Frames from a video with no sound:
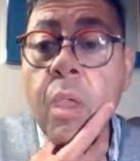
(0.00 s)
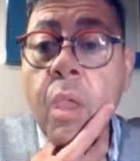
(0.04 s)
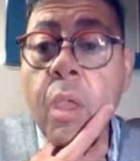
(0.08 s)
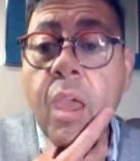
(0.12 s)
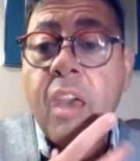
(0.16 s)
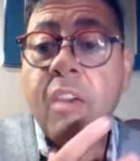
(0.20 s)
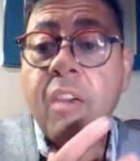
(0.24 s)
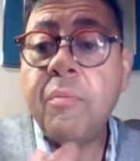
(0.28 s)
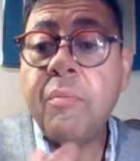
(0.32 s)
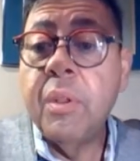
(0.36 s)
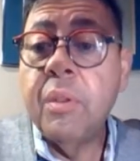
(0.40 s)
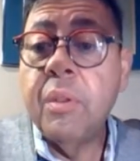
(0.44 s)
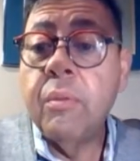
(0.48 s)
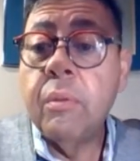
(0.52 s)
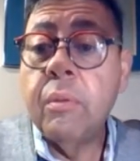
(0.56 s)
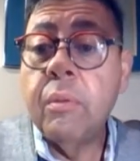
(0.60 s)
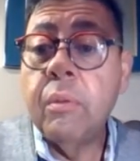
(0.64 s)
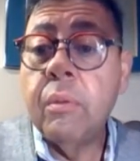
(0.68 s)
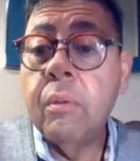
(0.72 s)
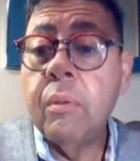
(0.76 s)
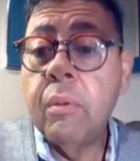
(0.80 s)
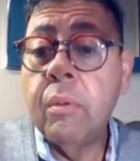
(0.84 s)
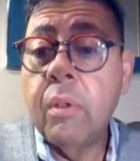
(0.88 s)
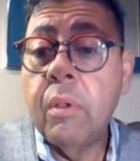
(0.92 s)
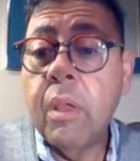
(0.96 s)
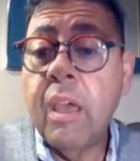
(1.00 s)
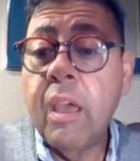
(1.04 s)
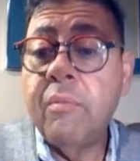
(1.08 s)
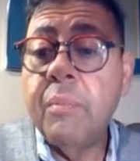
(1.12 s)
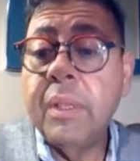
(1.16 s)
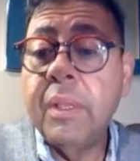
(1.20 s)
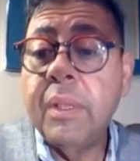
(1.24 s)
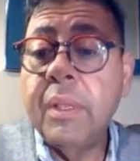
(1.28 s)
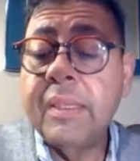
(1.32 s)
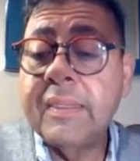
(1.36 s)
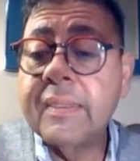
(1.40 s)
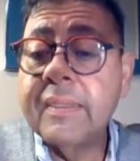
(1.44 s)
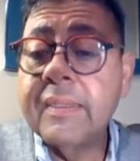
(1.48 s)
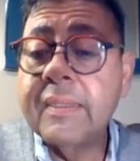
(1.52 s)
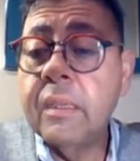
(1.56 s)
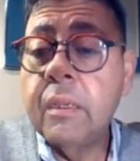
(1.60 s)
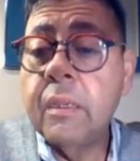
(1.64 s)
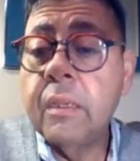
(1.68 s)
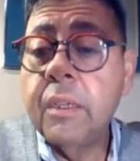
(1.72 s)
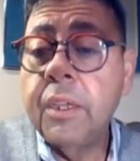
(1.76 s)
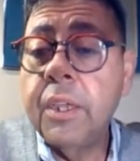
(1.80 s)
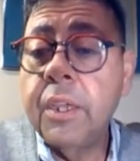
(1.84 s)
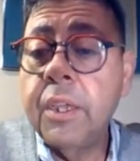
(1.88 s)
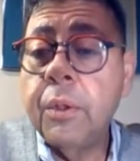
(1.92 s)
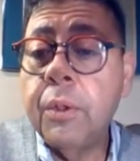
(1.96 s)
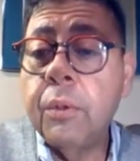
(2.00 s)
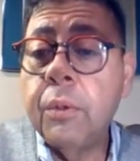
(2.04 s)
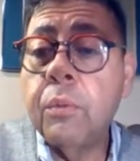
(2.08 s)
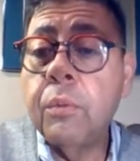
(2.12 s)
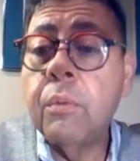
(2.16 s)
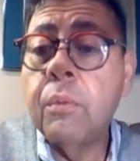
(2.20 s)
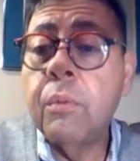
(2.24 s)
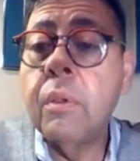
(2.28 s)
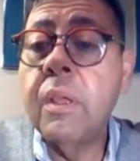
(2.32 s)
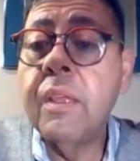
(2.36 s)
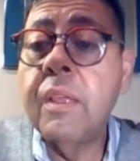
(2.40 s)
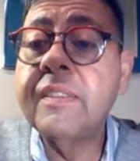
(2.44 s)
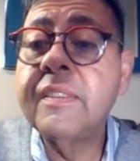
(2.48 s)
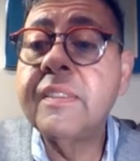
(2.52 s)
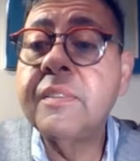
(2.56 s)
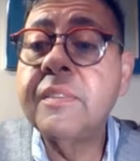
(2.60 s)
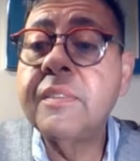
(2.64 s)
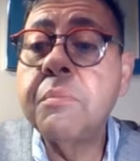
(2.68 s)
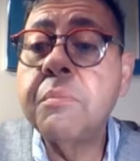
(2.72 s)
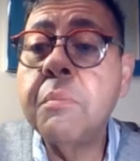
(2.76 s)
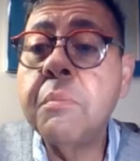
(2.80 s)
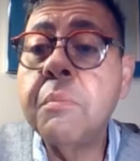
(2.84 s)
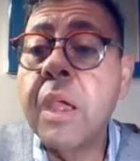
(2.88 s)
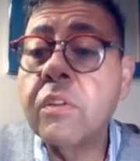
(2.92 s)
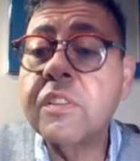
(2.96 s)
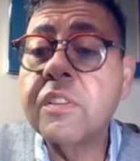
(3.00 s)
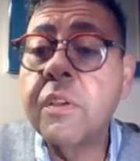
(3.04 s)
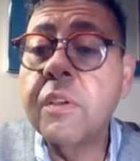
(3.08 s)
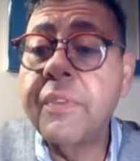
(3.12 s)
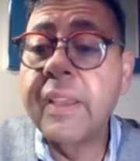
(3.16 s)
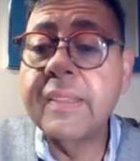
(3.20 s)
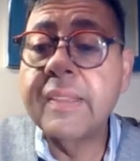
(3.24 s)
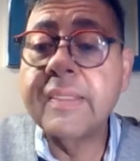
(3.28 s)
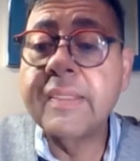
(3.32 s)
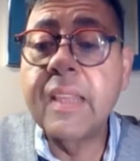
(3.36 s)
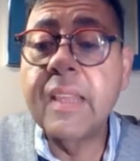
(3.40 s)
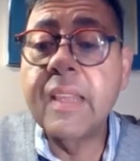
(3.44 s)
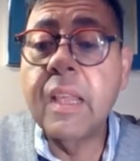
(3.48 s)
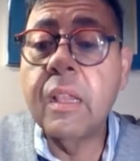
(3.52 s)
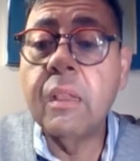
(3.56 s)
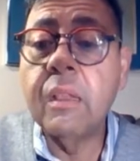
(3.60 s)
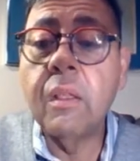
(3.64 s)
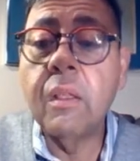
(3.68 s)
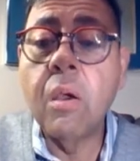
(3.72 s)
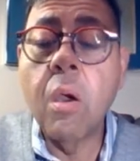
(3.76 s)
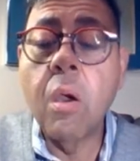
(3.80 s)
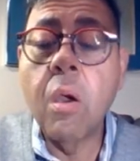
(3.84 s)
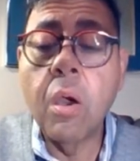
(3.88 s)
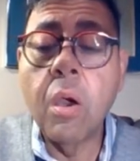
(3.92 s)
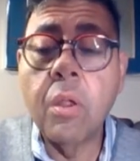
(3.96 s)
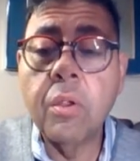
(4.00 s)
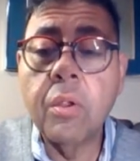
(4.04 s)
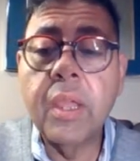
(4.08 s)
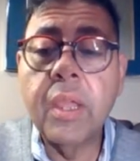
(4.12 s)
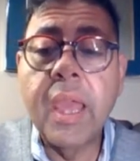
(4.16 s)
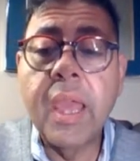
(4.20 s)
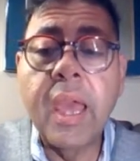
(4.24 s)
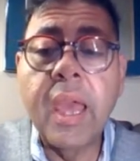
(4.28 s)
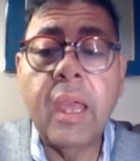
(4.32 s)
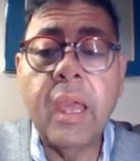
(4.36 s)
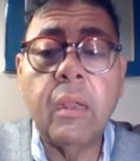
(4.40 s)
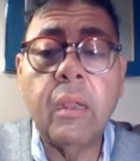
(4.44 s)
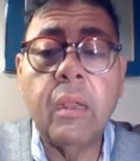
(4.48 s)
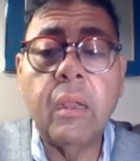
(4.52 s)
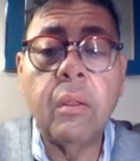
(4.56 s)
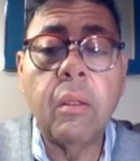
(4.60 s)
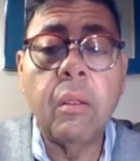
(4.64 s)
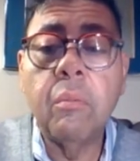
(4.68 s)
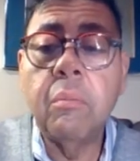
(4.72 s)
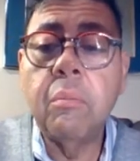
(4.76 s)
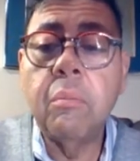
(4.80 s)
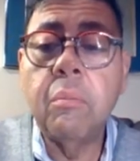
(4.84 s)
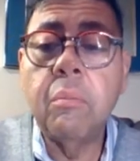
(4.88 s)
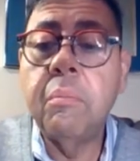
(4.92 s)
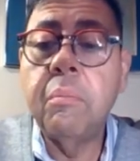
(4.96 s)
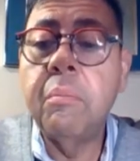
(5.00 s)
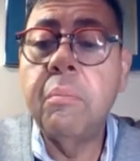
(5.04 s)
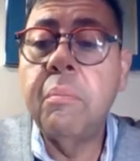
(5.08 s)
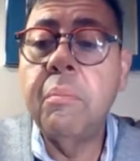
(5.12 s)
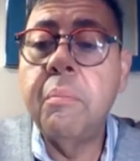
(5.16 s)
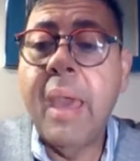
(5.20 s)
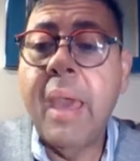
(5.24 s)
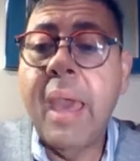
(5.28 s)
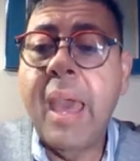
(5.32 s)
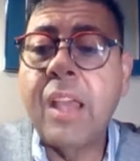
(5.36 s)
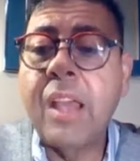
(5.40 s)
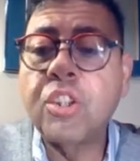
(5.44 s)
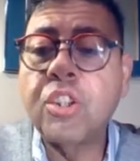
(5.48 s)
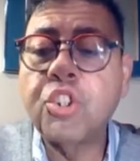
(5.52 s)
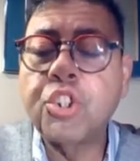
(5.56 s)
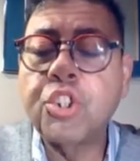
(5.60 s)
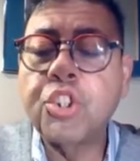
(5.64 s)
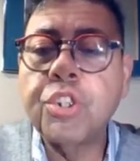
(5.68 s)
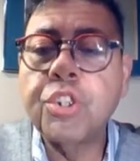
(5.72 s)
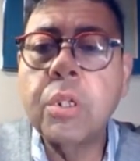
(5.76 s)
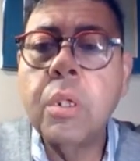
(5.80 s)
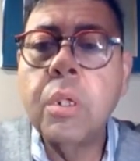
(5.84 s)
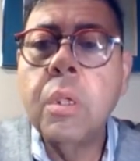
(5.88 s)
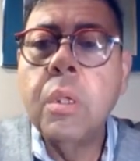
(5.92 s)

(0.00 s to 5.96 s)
have been is Microsoft Excel, AutoCAD, Bash.